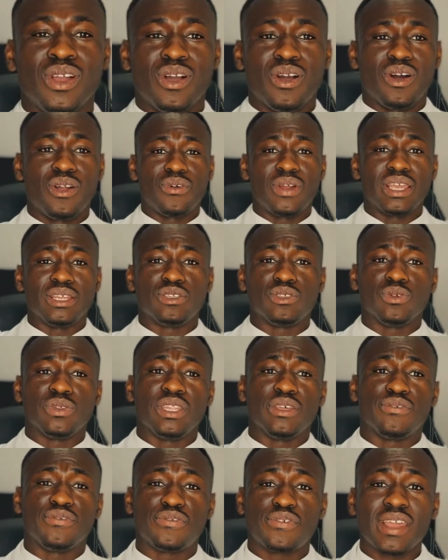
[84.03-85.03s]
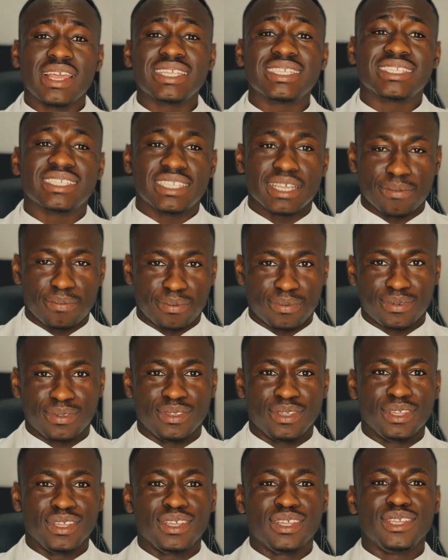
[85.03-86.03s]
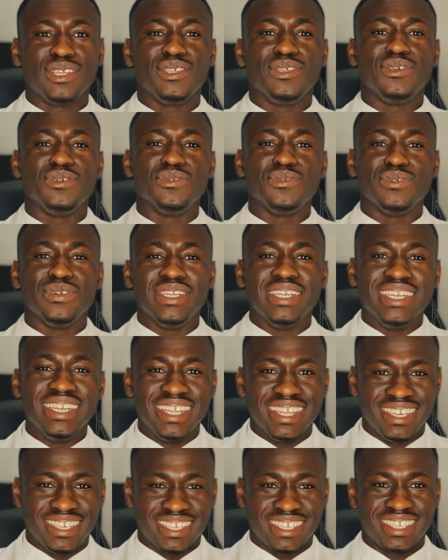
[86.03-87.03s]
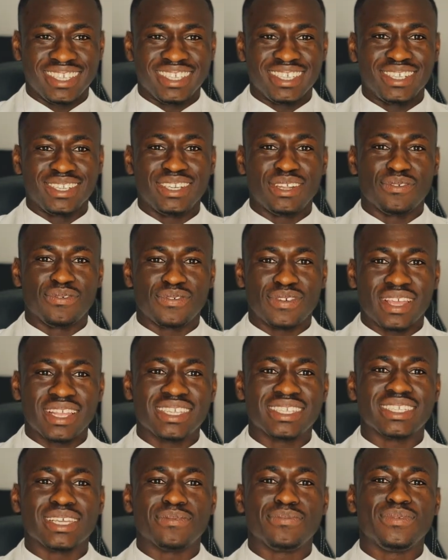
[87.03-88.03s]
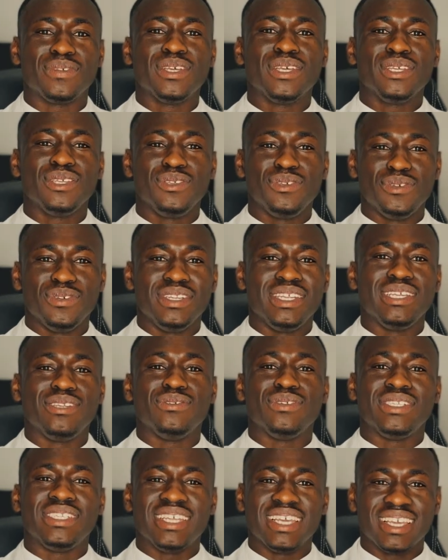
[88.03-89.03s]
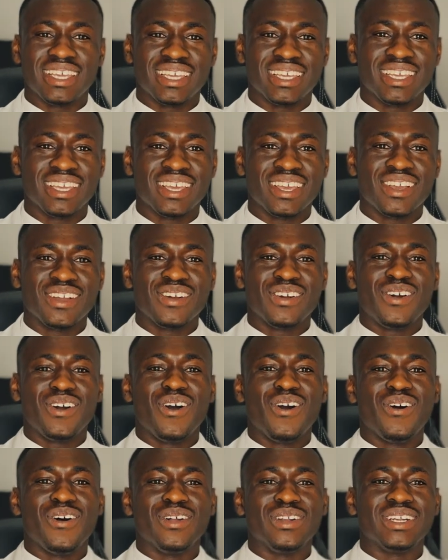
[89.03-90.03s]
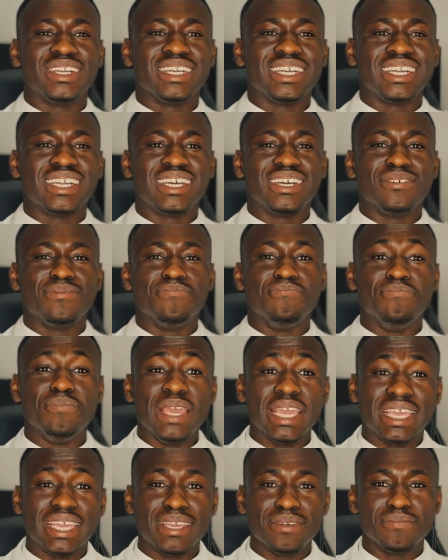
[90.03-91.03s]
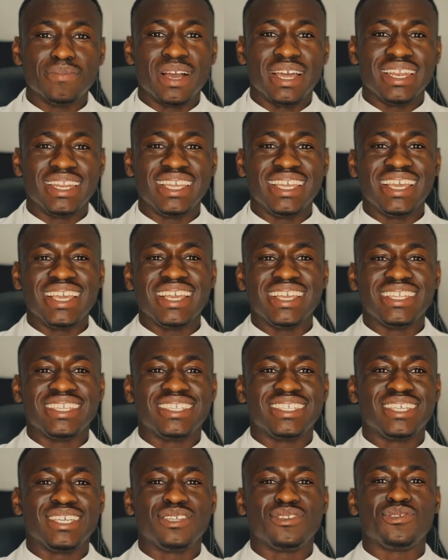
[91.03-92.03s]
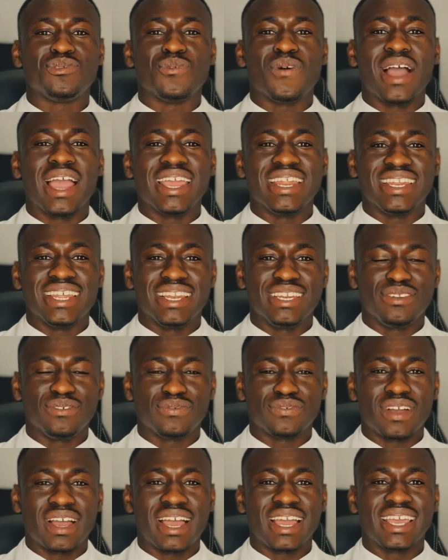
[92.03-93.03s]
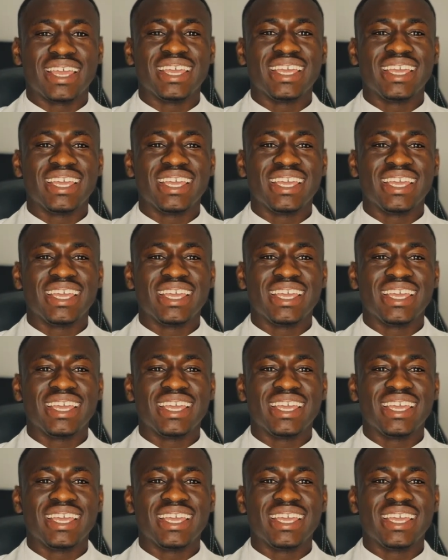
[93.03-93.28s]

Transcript: All right, so the first step the first step you need to take on making money is to identify